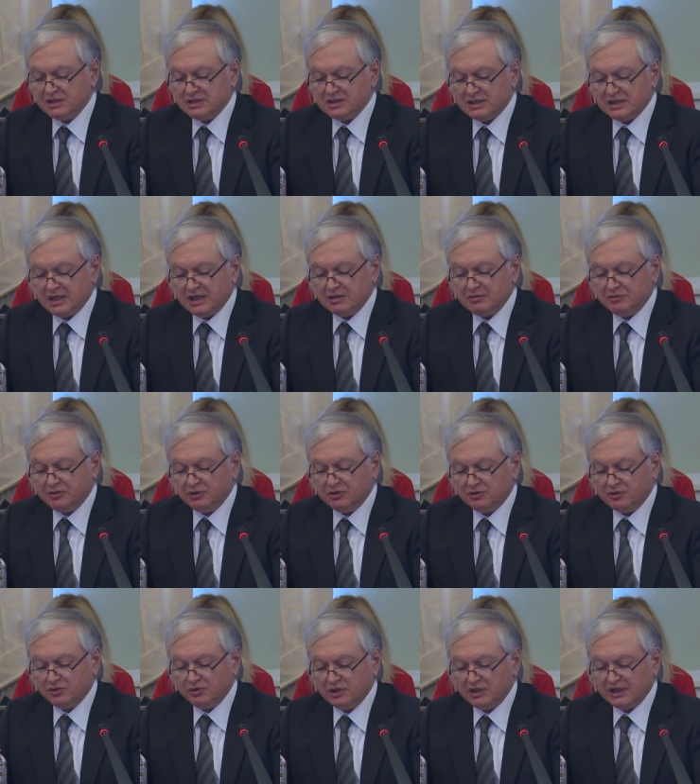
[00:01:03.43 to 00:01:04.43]
is able
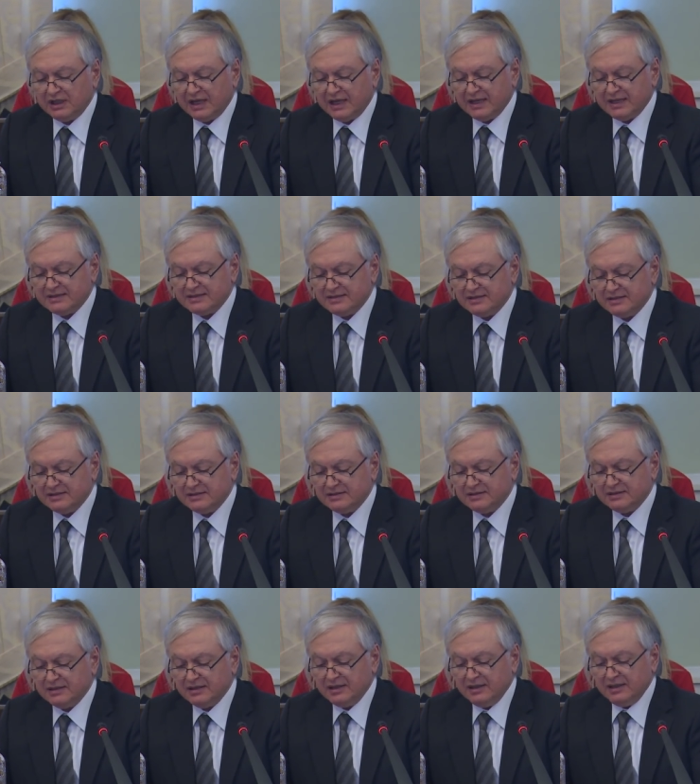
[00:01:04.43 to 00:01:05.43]
to enhance
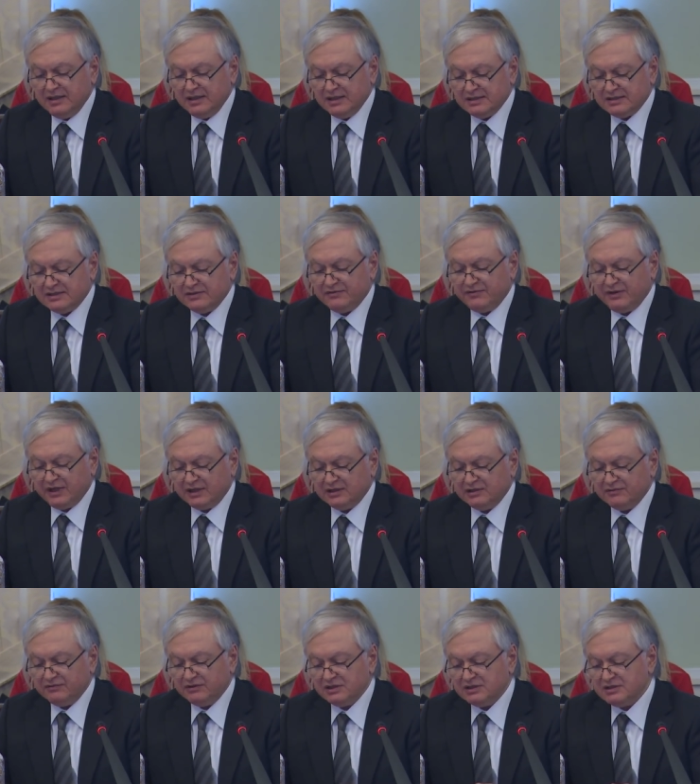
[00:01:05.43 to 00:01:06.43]
its
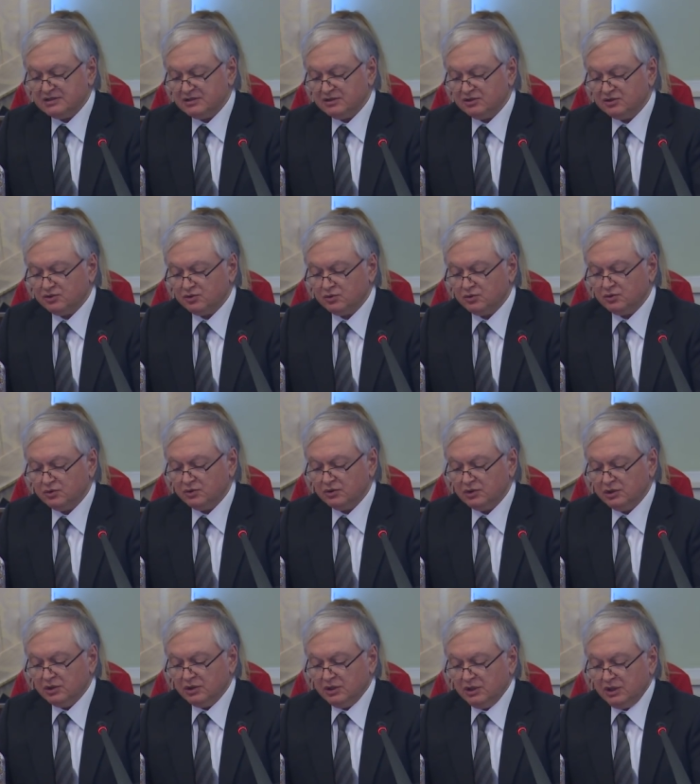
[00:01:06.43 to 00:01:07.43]
effectiveness through
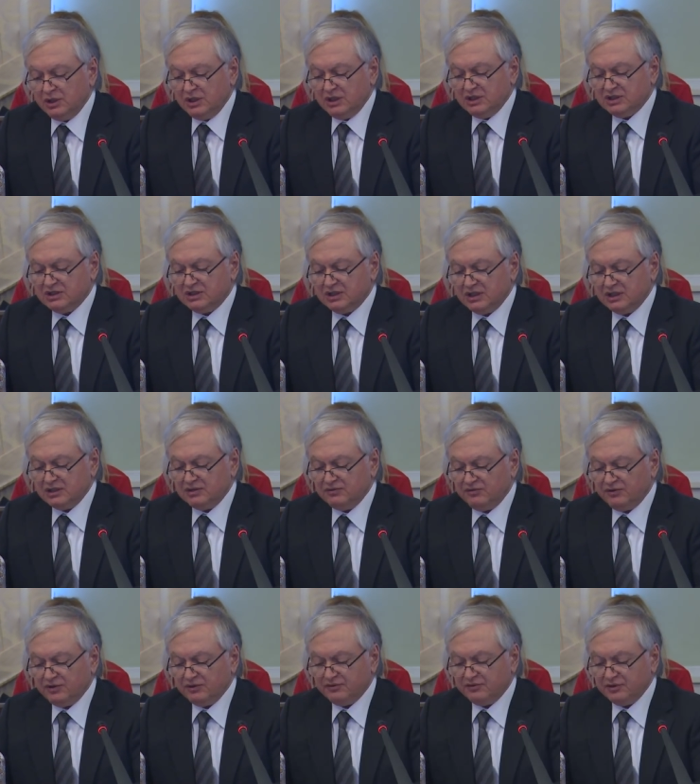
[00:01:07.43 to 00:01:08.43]
strict
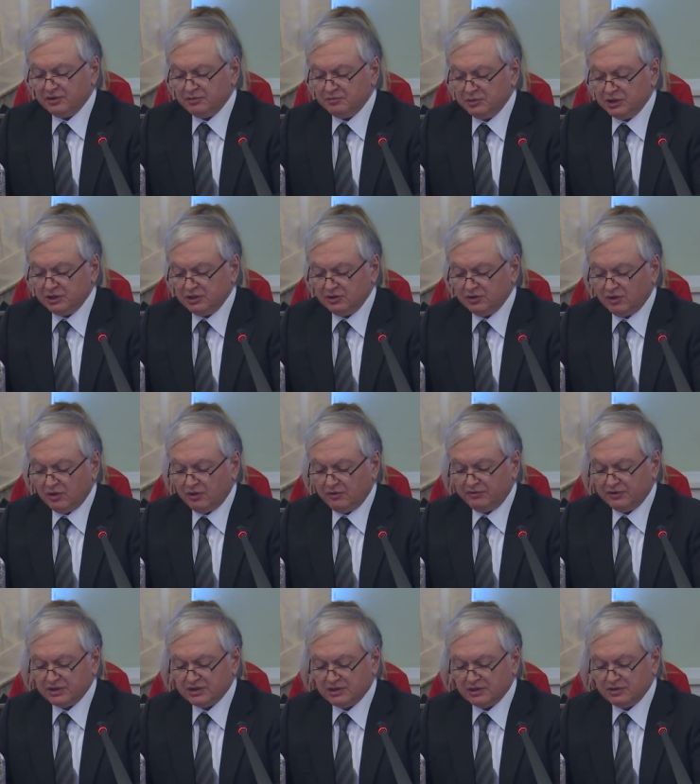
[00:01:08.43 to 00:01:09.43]
fulfillment
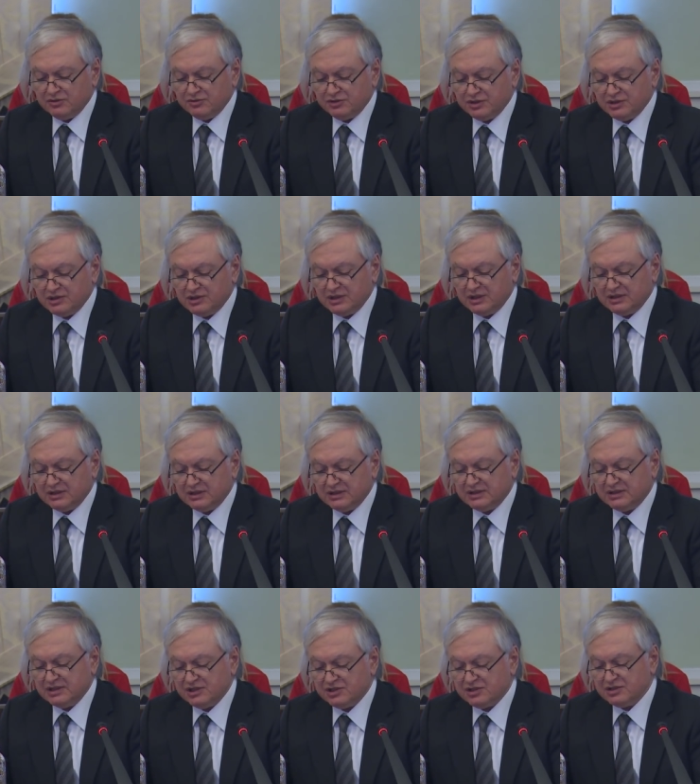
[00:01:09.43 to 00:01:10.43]
of resolutions and
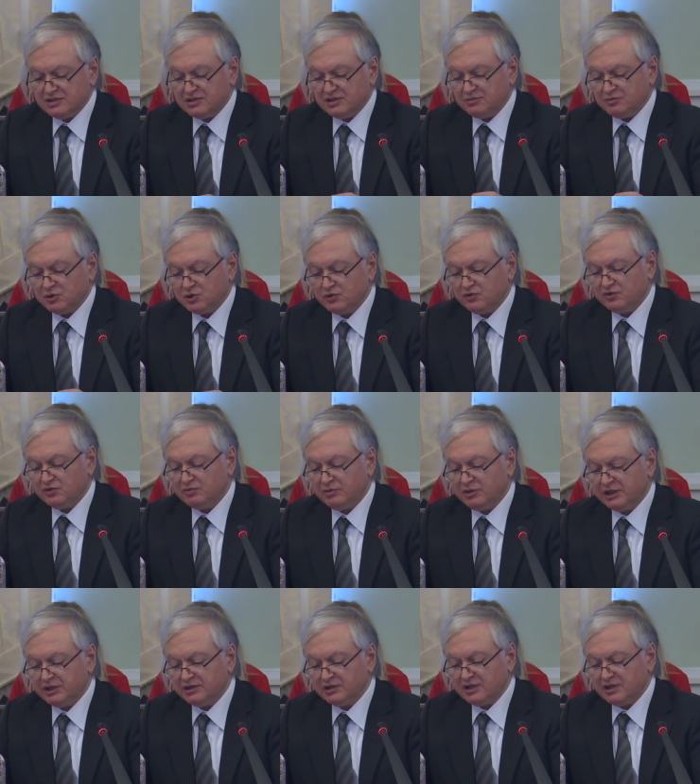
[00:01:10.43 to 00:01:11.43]
decisions approved
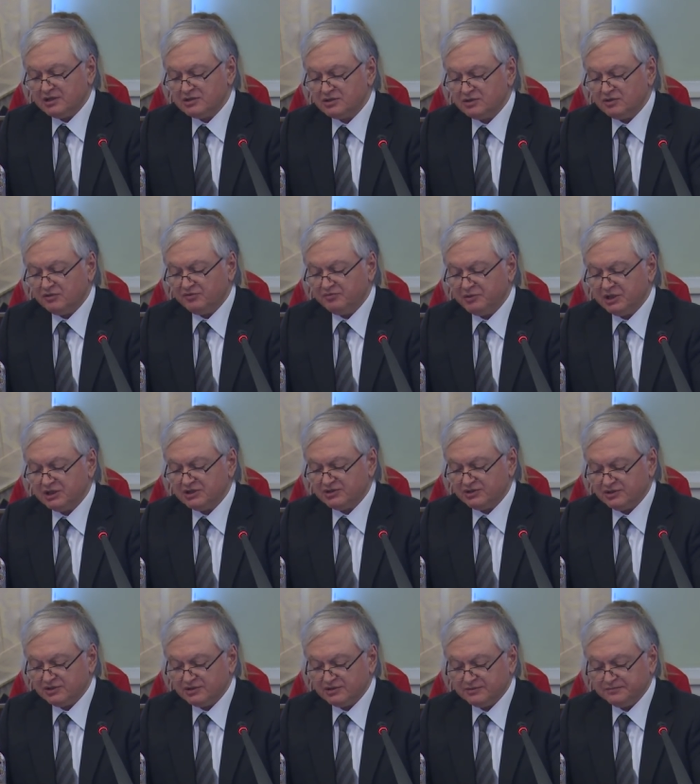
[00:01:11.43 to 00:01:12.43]
by the Council of
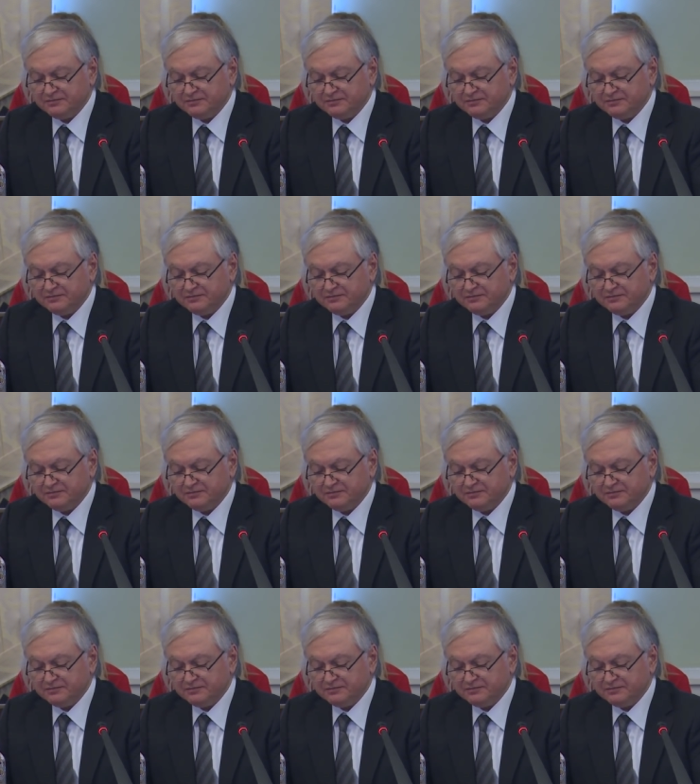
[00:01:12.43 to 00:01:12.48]
Ministers.